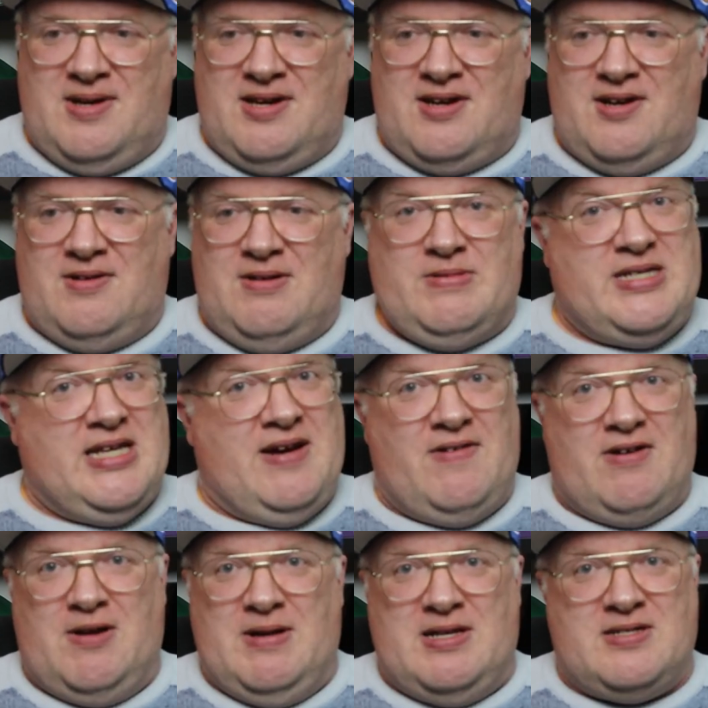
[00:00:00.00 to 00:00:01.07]
Like, you know, he was
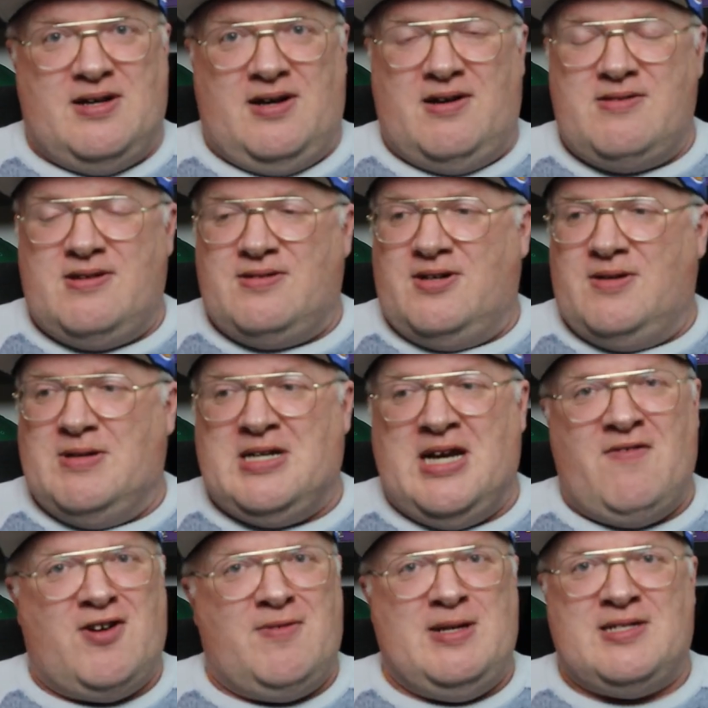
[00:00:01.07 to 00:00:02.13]
never going to be the star of the tournament,
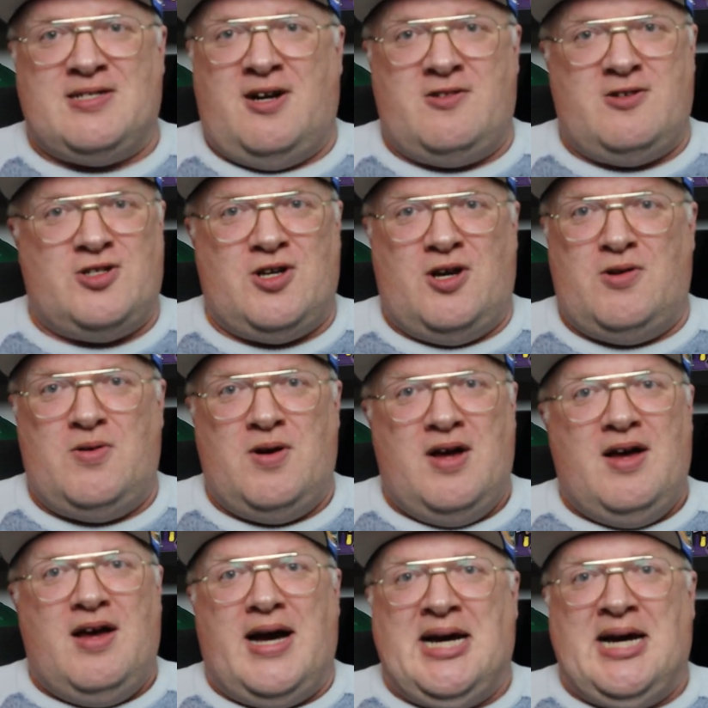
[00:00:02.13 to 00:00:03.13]
never going to be the star of the show,